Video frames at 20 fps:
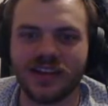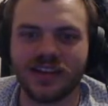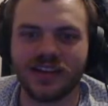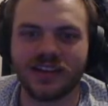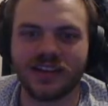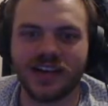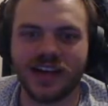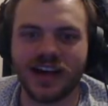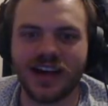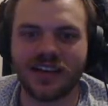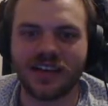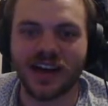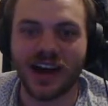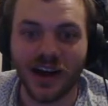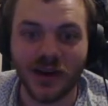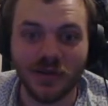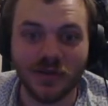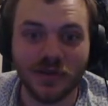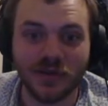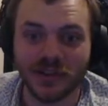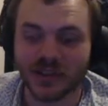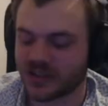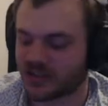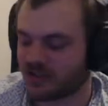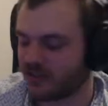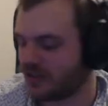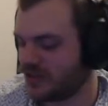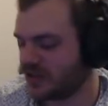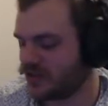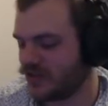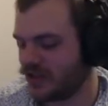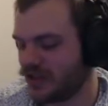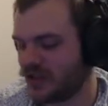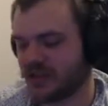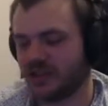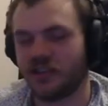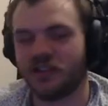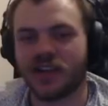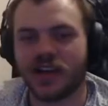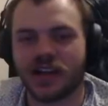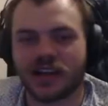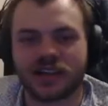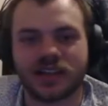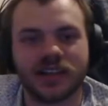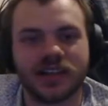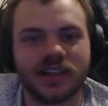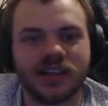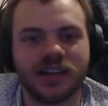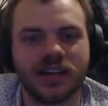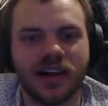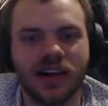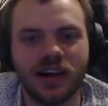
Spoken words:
Now the Haribo story is really cute actually.